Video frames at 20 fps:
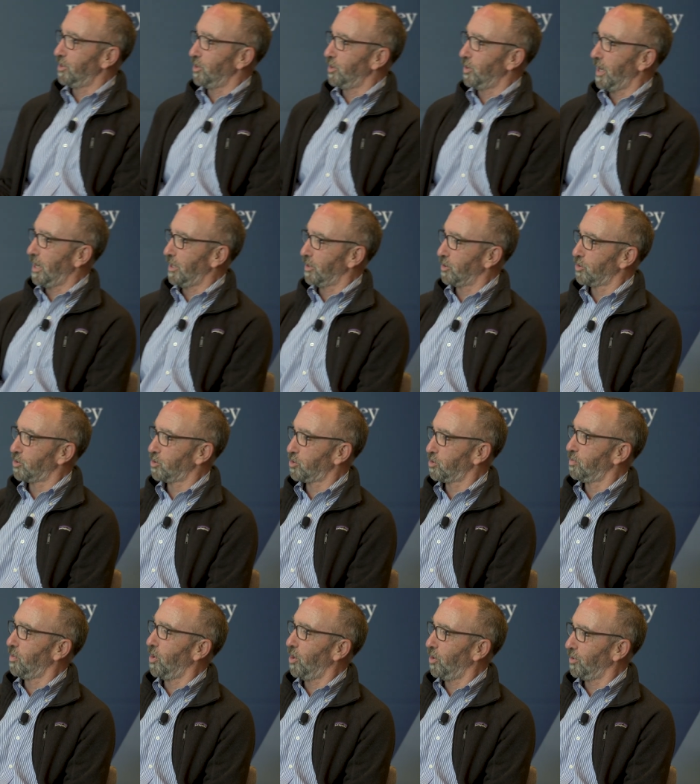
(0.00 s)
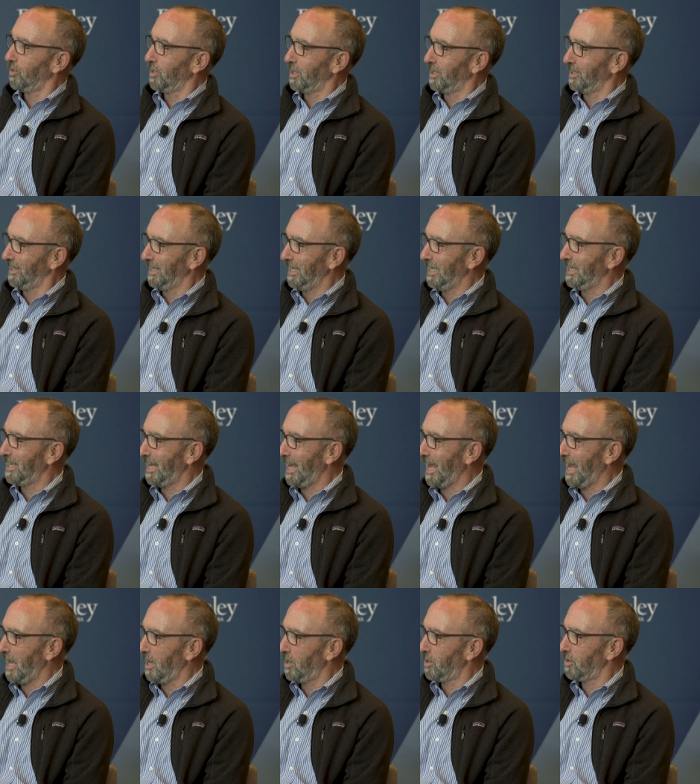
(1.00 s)
that you had a small, the Elite
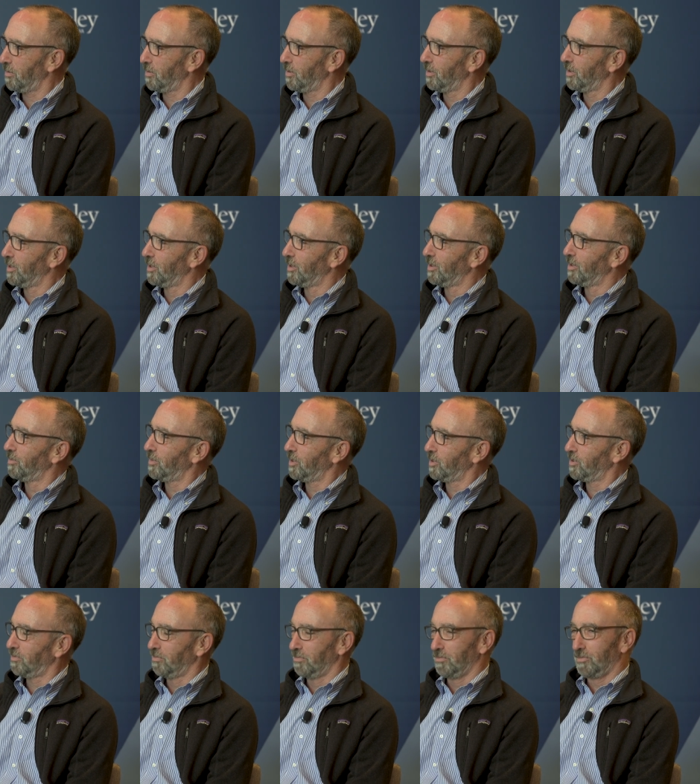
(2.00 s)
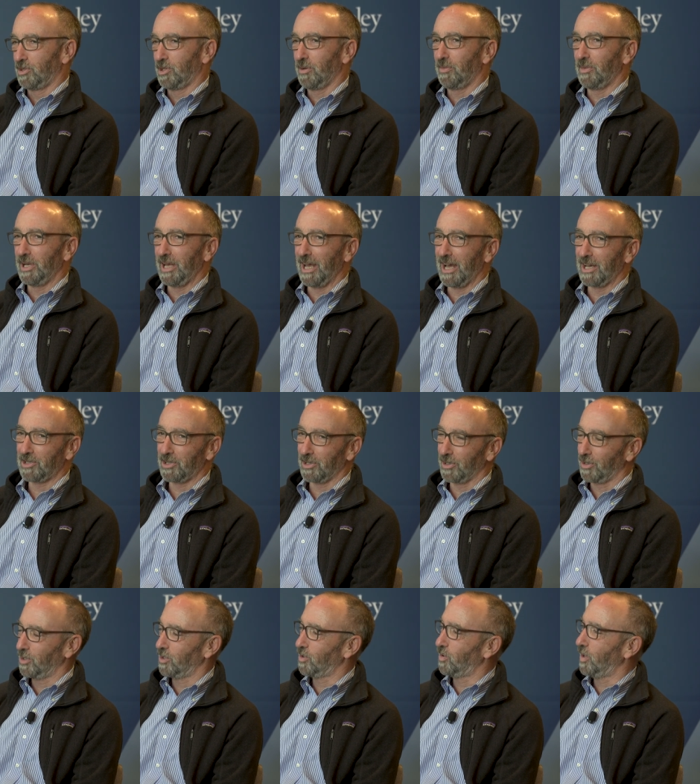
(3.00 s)
Eight, but somebody asked a
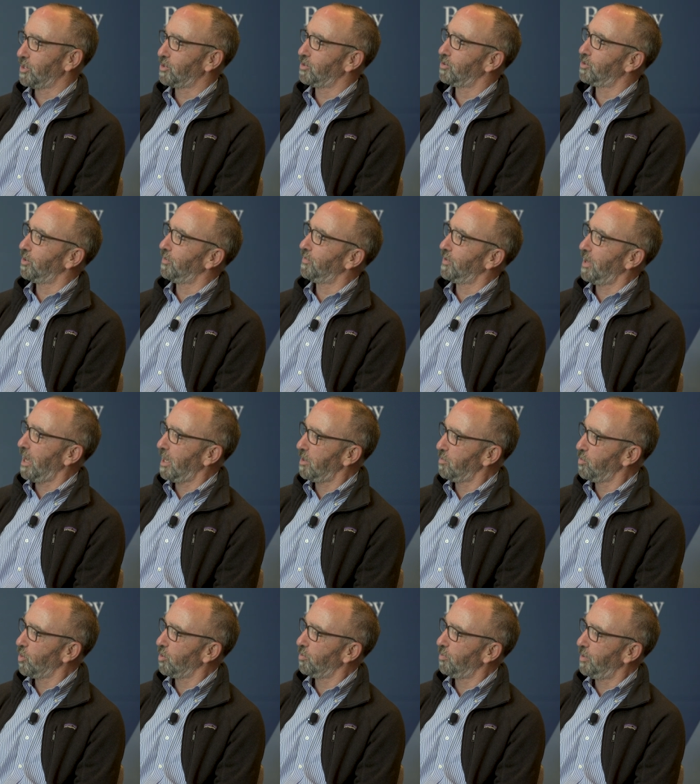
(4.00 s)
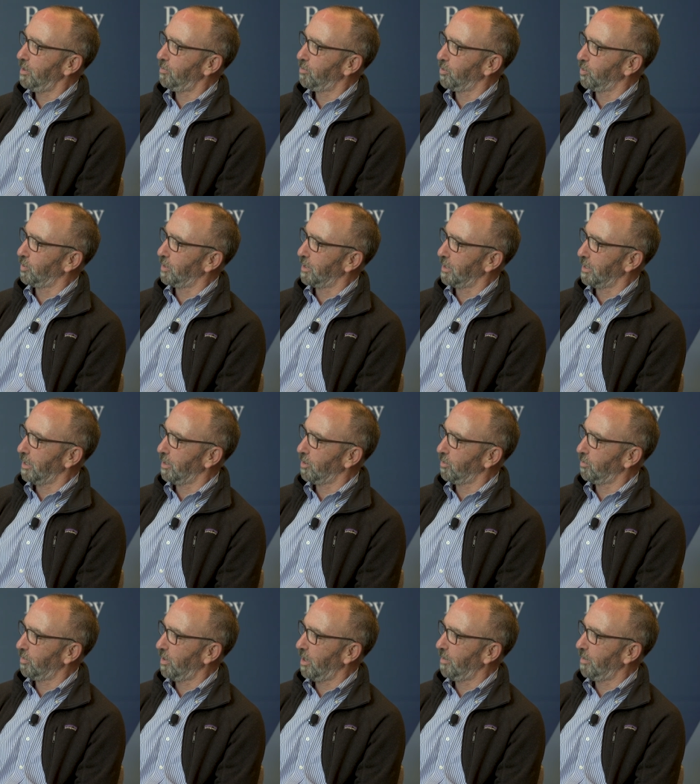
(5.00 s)
good question. So if you had more people, would it help?